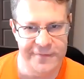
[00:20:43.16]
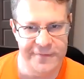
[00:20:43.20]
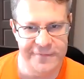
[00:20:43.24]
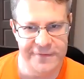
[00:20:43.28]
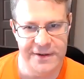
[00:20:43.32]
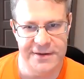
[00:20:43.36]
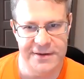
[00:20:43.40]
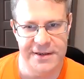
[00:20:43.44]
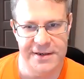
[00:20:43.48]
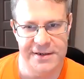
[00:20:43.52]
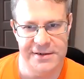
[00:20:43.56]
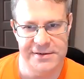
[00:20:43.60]
of
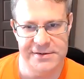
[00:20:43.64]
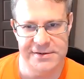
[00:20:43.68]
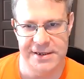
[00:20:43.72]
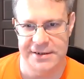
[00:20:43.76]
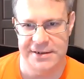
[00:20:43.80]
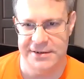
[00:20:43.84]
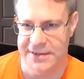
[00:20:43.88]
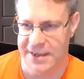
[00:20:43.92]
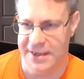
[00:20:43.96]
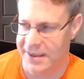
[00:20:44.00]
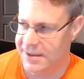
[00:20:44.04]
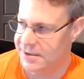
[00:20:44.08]
the things
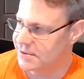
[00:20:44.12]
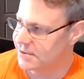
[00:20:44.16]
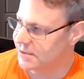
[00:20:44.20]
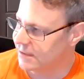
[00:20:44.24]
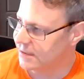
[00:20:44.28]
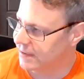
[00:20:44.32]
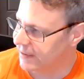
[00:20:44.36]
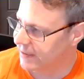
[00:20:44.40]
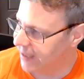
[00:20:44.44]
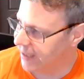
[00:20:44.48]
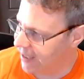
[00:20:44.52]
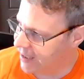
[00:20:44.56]
that does
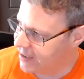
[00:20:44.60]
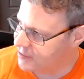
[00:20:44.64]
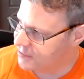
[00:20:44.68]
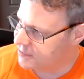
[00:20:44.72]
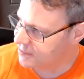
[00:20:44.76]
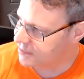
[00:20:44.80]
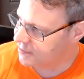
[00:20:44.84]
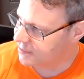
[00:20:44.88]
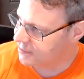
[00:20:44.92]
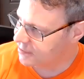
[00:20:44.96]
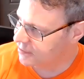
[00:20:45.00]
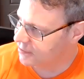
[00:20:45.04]

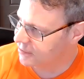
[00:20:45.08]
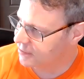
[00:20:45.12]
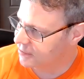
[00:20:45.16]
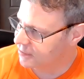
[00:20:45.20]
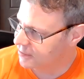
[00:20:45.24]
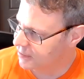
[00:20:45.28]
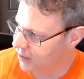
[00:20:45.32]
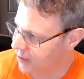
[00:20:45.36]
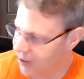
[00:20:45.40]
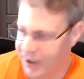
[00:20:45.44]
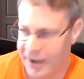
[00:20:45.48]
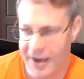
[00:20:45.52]
gate,
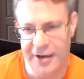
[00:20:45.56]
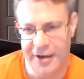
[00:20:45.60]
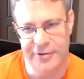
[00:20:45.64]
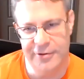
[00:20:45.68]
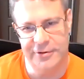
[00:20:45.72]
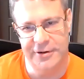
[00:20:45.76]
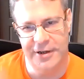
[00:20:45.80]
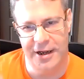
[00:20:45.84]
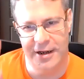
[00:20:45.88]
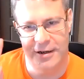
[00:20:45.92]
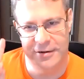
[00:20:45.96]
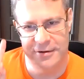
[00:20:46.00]

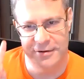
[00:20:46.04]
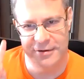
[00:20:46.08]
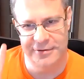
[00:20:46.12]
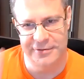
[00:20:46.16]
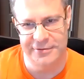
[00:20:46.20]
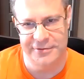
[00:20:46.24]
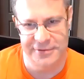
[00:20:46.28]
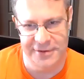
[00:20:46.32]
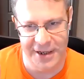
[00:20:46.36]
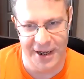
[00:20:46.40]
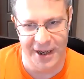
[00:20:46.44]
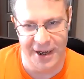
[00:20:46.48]

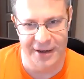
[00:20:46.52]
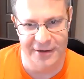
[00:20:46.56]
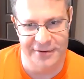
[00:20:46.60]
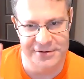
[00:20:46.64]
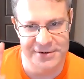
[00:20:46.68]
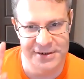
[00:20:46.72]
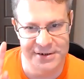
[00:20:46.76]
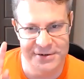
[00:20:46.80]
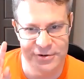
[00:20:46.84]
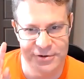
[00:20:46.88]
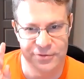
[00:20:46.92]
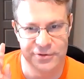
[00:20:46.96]
I'll
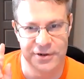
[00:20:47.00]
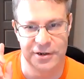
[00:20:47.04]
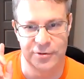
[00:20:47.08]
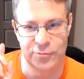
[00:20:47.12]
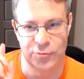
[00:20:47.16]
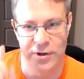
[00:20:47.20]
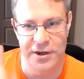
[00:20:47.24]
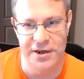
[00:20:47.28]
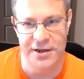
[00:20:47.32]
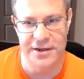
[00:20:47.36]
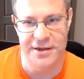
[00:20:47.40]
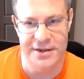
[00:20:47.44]
say two
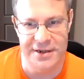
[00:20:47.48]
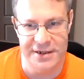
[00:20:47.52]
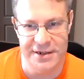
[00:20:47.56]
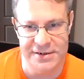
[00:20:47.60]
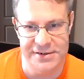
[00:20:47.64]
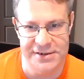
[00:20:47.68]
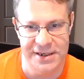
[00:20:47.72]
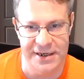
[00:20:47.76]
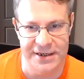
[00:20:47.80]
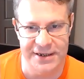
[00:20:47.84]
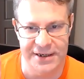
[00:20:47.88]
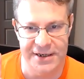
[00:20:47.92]
things. One of the
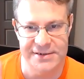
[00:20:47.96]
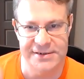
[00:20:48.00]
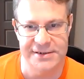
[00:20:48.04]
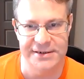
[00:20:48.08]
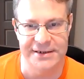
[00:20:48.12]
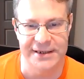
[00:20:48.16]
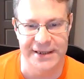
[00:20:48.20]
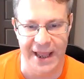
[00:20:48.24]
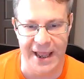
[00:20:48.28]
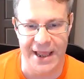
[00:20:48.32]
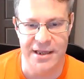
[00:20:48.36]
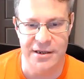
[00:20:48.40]
things that does
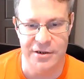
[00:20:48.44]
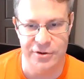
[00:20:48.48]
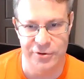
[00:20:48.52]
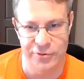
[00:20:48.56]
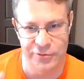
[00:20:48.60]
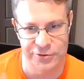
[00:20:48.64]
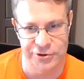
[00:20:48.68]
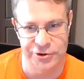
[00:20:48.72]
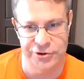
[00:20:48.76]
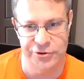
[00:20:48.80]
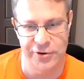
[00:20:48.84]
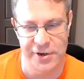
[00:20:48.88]
gate
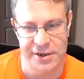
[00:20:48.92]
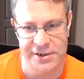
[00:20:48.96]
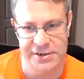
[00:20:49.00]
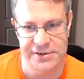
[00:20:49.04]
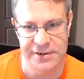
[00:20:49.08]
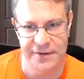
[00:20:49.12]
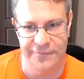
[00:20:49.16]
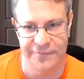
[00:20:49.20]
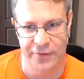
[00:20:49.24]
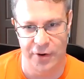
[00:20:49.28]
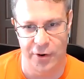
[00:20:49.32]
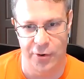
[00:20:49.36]
your
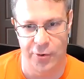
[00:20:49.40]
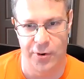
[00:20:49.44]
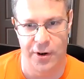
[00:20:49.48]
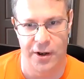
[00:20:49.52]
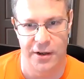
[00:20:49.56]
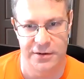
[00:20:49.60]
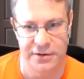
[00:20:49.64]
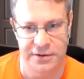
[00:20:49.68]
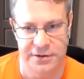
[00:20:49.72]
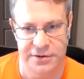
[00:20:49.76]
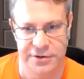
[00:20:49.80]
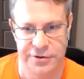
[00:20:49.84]
choice of
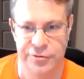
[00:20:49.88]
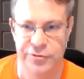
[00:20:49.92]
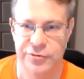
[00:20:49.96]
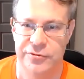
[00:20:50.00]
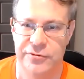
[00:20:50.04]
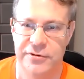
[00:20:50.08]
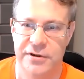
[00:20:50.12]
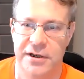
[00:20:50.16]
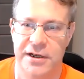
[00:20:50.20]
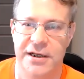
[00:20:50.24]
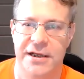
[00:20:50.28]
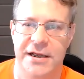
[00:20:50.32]
OAuth
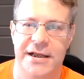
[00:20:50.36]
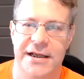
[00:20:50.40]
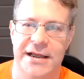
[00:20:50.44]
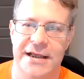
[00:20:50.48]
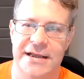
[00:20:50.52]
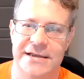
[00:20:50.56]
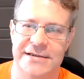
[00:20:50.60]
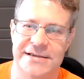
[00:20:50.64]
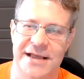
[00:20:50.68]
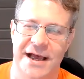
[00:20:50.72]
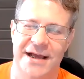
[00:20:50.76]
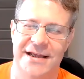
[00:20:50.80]
2
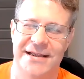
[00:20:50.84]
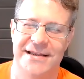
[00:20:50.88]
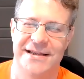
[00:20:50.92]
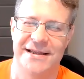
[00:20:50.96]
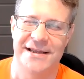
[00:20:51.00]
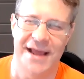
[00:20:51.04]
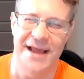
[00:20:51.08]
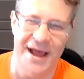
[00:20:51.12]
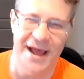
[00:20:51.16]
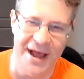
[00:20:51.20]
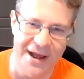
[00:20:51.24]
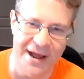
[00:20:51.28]
is that,
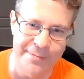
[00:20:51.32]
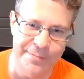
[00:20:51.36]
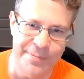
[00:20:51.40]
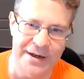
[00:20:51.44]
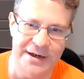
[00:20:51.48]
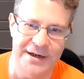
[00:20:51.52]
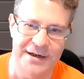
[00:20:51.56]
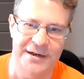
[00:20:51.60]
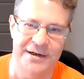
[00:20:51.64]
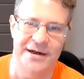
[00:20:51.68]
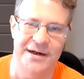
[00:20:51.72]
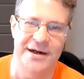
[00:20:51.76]
yeah,
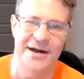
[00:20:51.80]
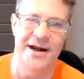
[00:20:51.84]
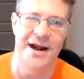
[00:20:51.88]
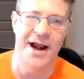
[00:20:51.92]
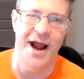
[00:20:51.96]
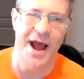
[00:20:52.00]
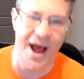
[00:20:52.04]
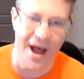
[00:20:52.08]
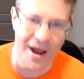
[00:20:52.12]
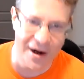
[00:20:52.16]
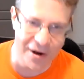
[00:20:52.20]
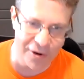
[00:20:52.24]
but
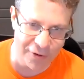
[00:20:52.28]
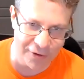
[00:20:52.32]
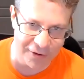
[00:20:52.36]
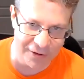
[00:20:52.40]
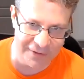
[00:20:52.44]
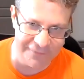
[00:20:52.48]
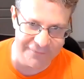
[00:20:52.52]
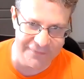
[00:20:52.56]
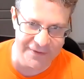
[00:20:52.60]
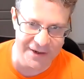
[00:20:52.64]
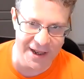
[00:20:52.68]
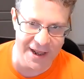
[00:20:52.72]
not
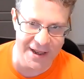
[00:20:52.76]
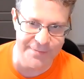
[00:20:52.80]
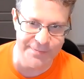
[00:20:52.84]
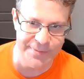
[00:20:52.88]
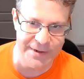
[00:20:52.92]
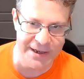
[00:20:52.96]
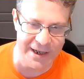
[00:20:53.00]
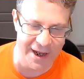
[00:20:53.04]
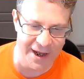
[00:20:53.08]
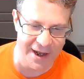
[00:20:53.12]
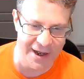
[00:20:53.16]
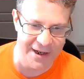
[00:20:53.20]
all of
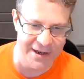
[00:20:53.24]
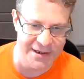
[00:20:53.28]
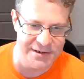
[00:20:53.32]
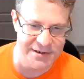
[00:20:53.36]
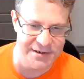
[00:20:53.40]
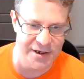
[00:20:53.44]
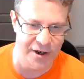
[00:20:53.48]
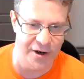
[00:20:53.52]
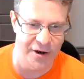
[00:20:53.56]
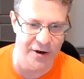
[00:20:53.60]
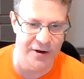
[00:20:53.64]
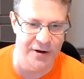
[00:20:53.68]
the
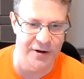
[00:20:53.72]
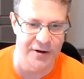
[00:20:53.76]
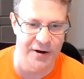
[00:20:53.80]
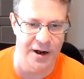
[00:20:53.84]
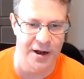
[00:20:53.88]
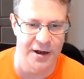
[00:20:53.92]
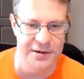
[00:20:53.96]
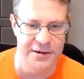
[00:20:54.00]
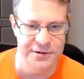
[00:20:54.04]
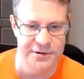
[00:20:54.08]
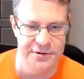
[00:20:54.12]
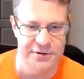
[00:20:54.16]
APIs are
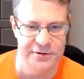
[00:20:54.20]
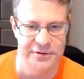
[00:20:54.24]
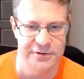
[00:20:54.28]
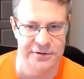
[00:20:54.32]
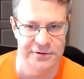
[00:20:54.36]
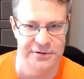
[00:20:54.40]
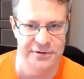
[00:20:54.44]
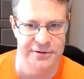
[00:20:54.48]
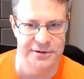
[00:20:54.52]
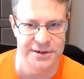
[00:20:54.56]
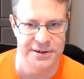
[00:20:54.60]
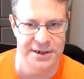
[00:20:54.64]

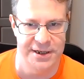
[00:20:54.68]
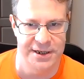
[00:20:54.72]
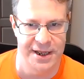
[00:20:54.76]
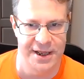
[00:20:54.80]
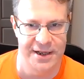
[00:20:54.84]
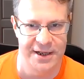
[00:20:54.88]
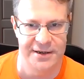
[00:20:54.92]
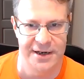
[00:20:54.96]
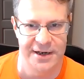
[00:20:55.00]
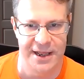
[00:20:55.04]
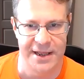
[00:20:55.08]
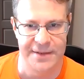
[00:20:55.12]
under
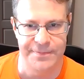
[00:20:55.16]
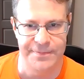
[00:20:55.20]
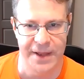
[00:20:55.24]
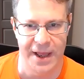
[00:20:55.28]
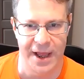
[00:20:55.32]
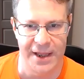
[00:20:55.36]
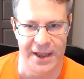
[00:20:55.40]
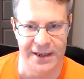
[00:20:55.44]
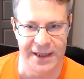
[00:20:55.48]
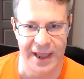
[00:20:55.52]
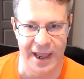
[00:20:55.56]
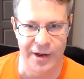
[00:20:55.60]
the
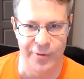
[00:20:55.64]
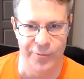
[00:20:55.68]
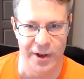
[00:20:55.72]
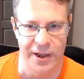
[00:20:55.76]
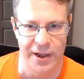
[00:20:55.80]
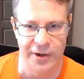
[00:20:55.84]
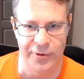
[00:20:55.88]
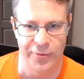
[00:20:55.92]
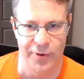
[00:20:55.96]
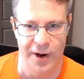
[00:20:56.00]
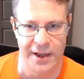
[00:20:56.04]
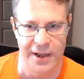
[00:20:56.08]
API
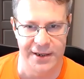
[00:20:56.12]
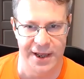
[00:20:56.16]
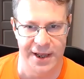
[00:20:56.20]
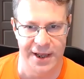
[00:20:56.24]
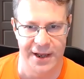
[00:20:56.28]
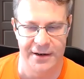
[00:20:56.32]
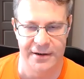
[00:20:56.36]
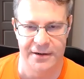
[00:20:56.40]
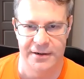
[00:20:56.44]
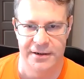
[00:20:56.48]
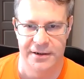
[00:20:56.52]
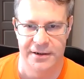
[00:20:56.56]
gateway quite yet.